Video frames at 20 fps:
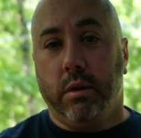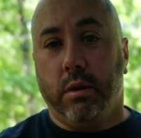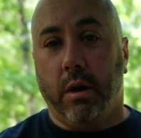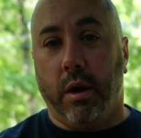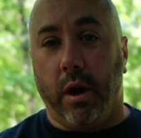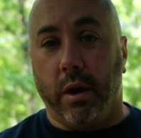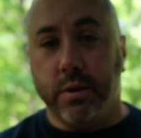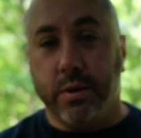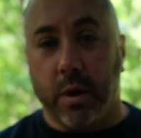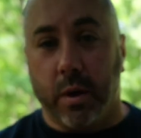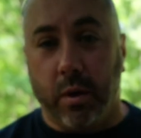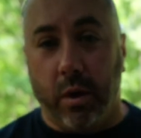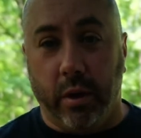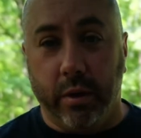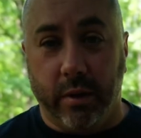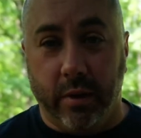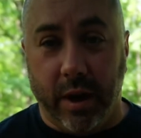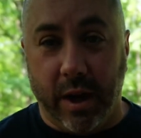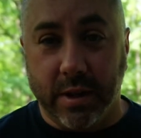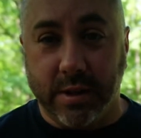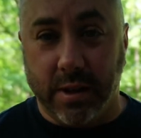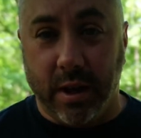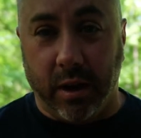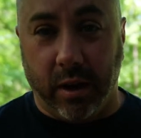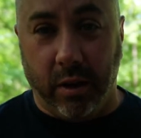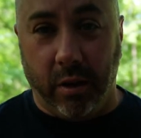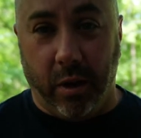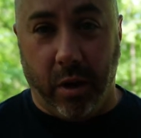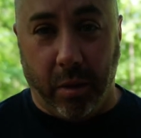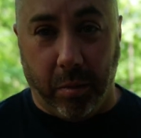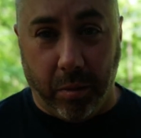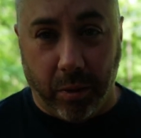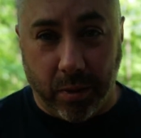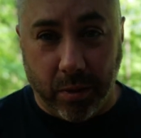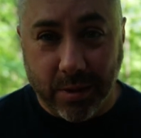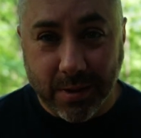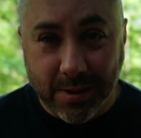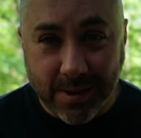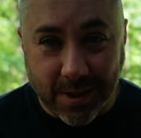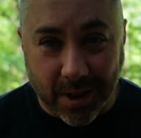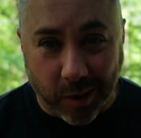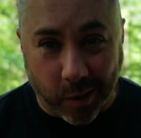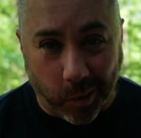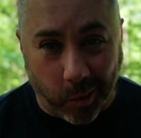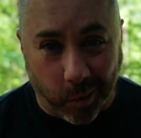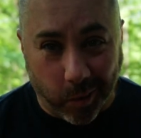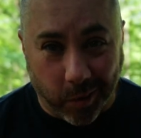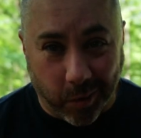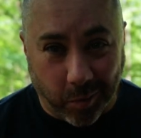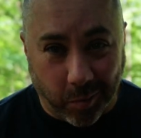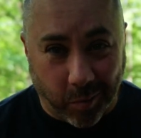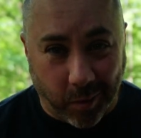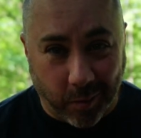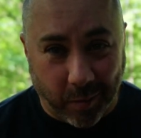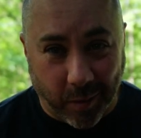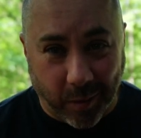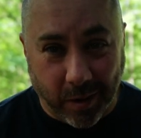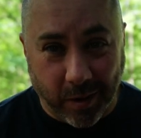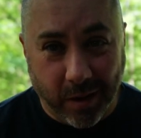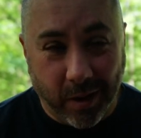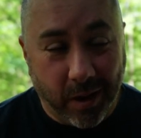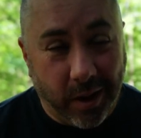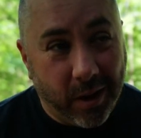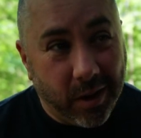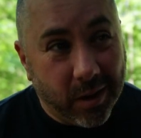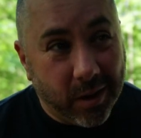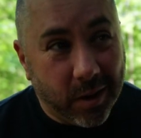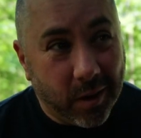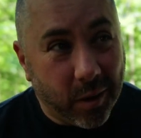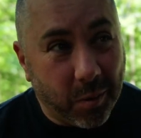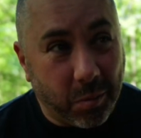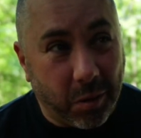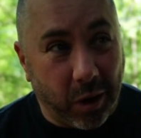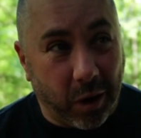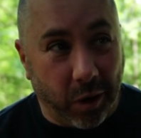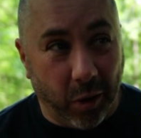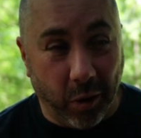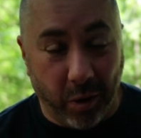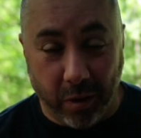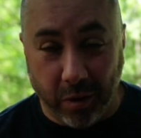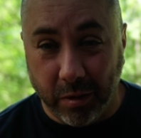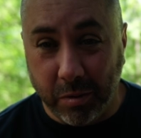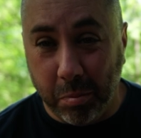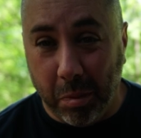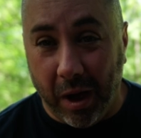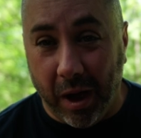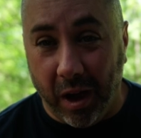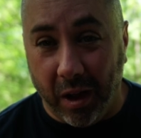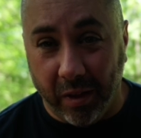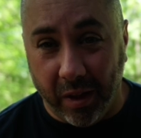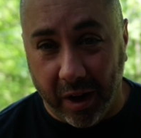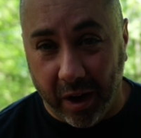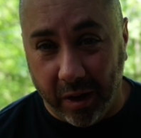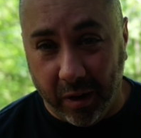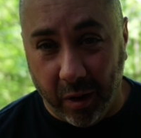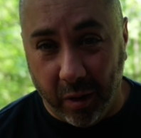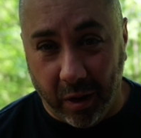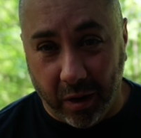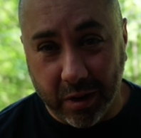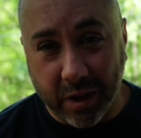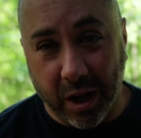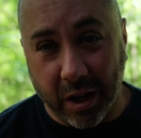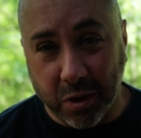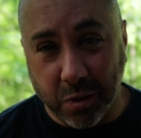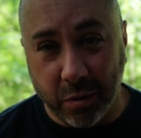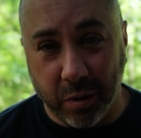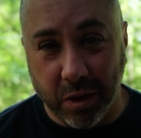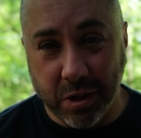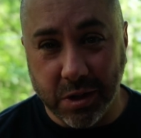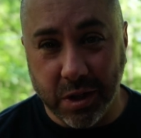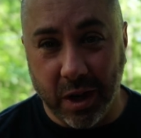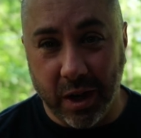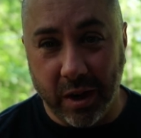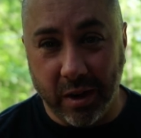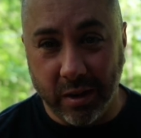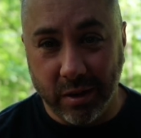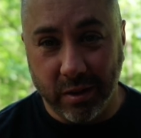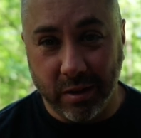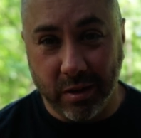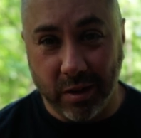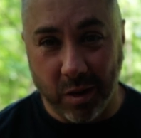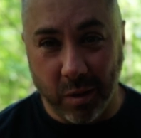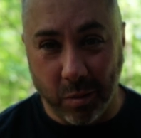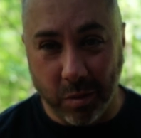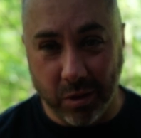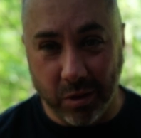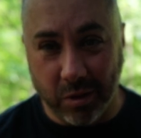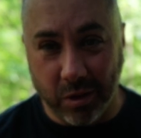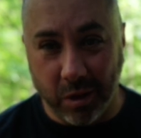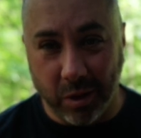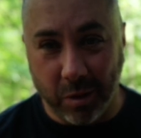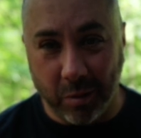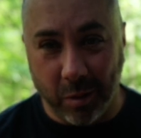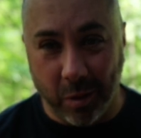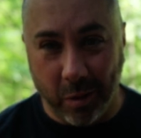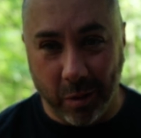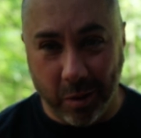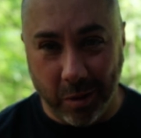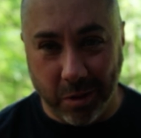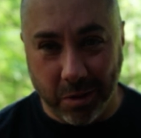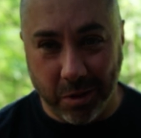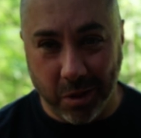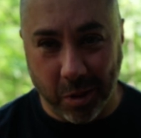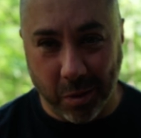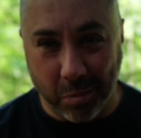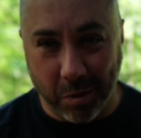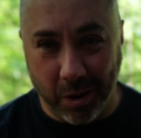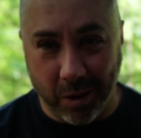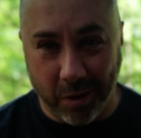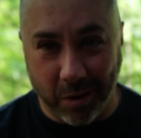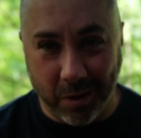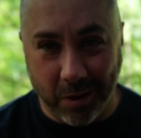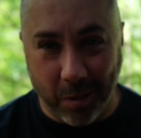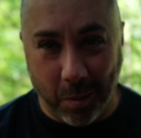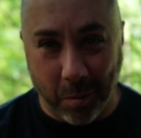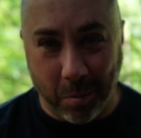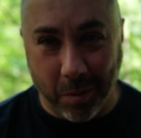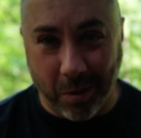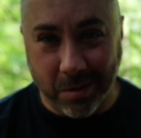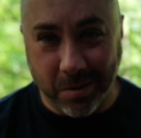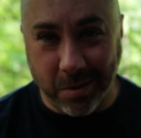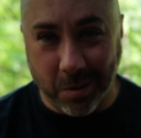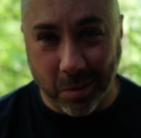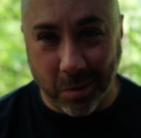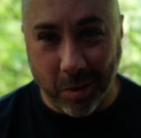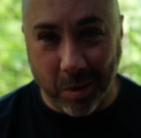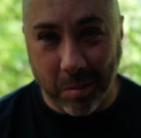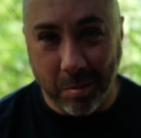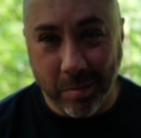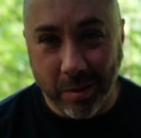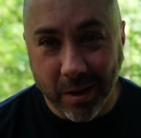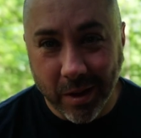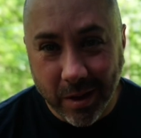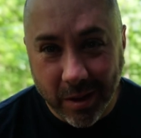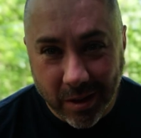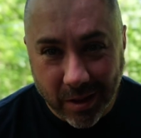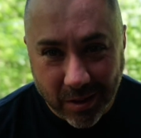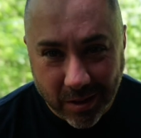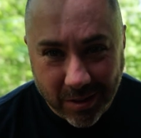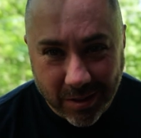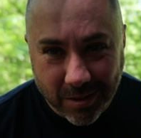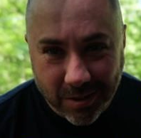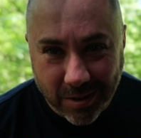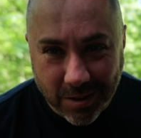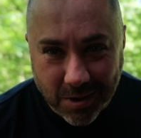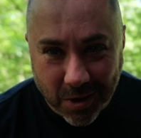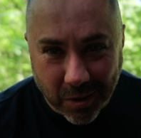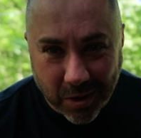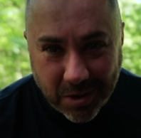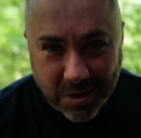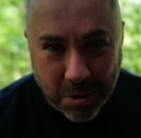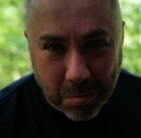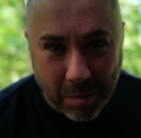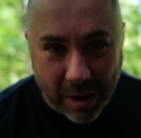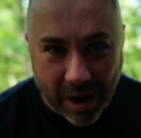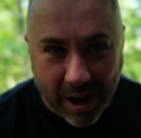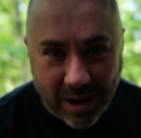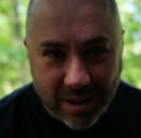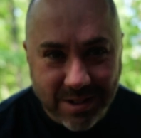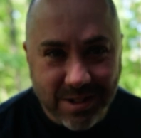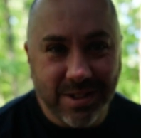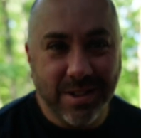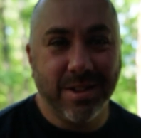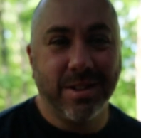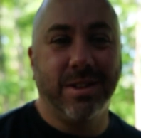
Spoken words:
Alright, so I called a last second audible. Instead of going to the river, I'm going to go to this pond that I know I'll catch fish at. And we're just going to throw a little jerk bait on the old pistol grip. Let's go get some bass.